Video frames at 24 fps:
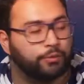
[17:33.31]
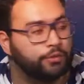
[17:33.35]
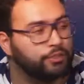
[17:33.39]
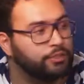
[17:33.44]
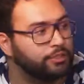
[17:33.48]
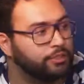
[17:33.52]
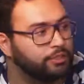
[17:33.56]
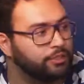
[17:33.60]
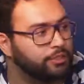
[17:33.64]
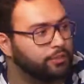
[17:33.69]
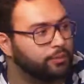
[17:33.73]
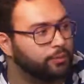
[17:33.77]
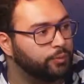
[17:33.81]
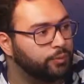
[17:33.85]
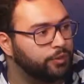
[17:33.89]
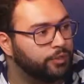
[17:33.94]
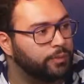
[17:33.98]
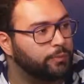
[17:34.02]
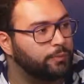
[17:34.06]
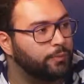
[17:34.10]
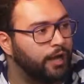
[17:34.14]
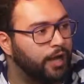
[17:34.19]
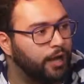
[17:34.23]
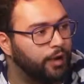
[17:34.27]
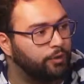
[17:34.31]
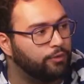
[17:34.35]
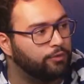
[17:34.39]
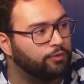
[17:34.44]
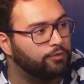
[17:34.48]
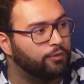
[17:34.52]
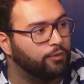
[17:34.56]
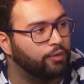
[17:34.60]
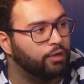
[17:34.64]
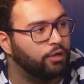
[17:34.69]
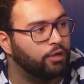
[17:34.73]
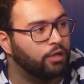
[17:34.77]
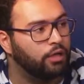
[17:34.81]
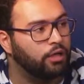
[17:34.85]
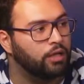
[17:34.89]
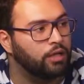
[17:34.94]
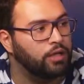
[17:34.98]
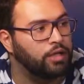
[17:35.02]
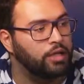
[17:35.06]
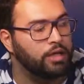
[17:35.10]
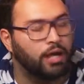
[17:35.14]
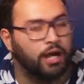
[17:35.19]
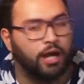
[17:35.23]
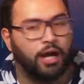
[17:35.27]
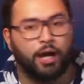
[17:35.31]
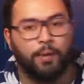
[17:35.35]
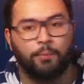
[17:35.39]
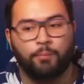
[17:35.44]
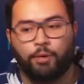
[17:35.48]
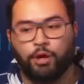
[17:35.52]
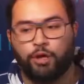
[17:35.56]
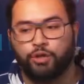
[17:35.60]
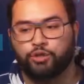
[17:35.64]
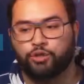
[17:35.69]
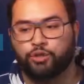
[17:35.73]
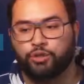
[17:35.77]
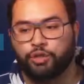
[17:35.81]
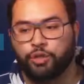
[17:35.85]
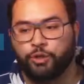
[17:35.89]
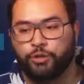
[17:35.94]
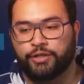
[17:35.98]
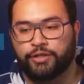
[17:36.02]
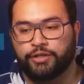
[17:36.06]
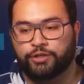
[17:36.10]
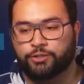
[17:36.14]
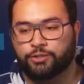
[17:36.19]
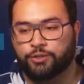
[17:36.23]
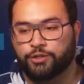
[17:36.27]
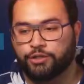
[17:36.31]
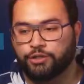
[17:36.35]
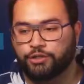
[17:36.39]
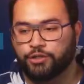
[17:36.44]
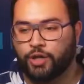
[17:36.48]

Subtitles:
which is this really powerful module loading tool.